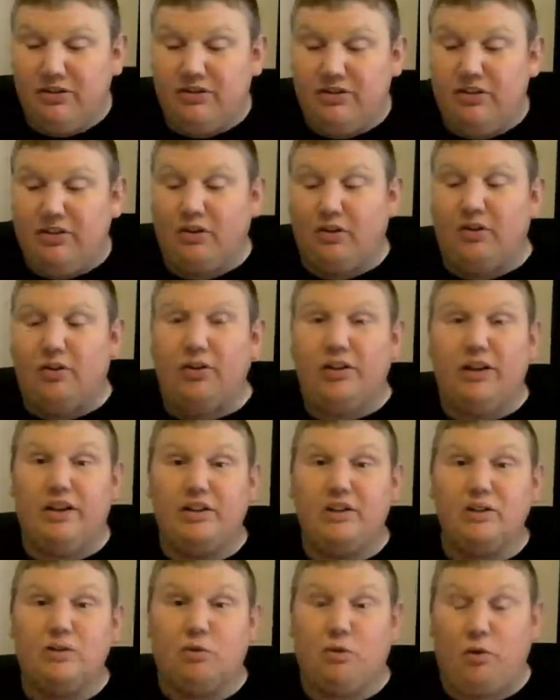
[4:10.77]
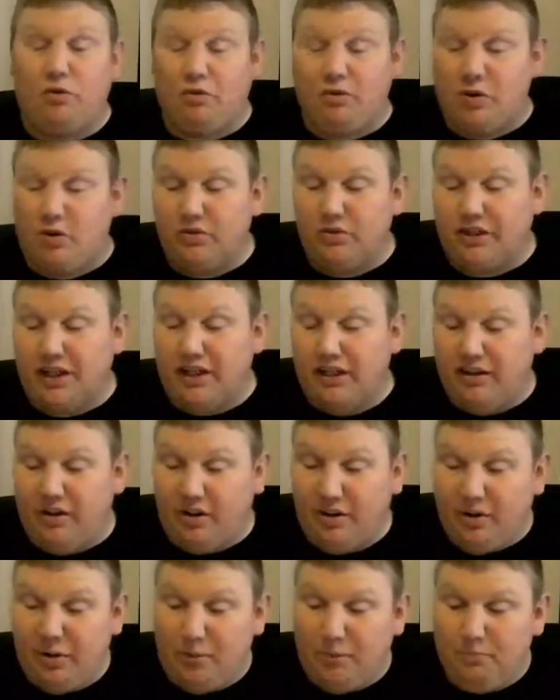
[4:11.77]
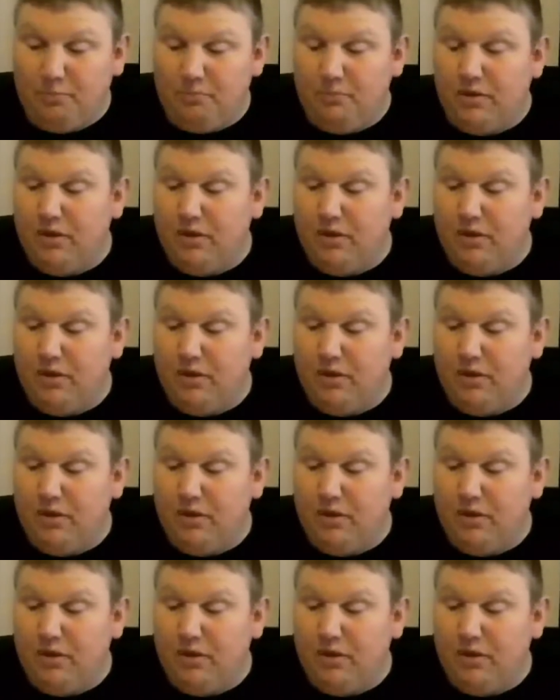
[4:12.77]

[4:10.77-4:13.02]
They're only scoring 13 at home.